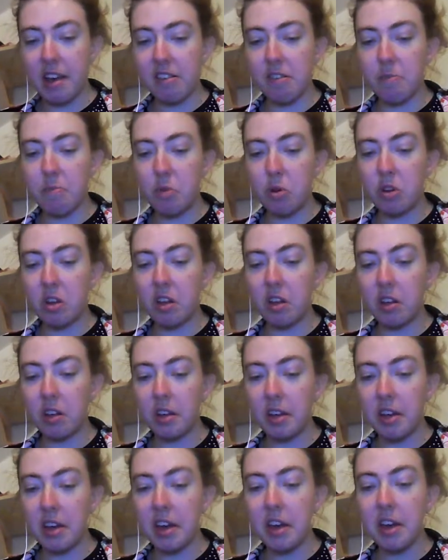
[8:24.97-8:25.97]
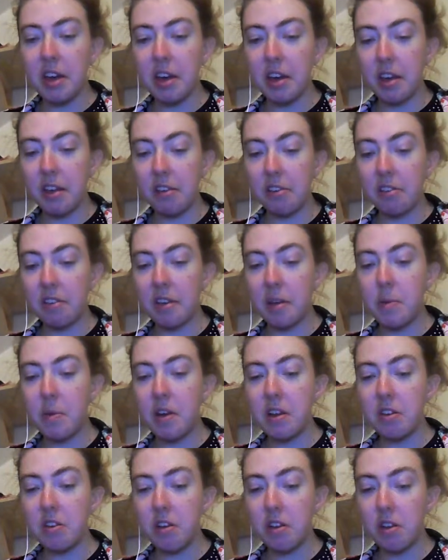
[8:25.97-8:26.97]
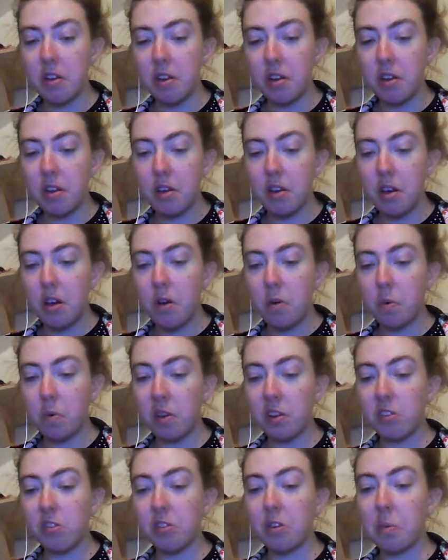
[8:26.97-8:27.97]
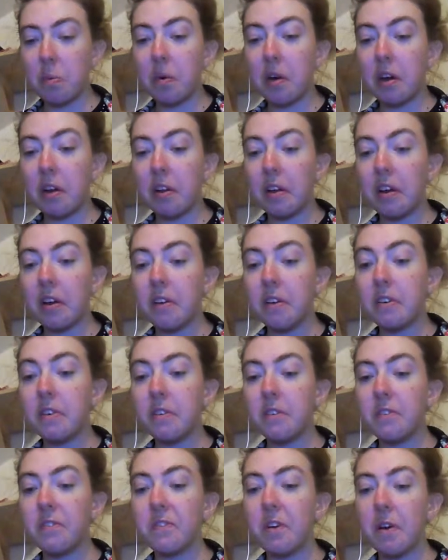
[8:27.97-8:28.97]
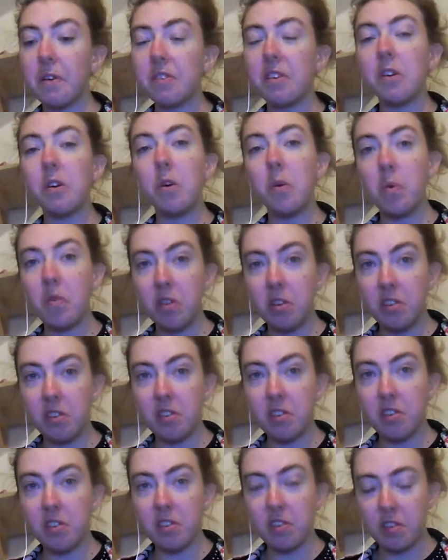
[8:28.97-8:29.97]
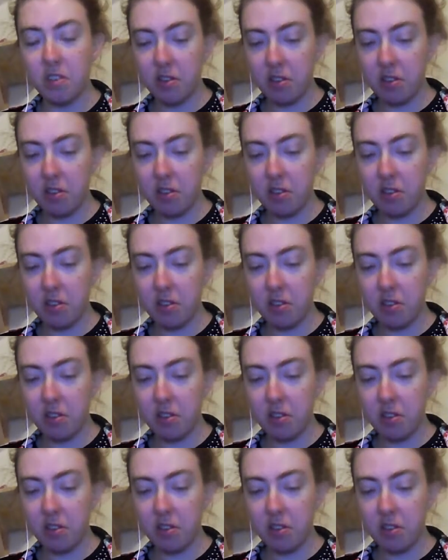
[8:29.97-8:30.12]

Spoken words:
Asian monkey's image wins top wildlife photo awards.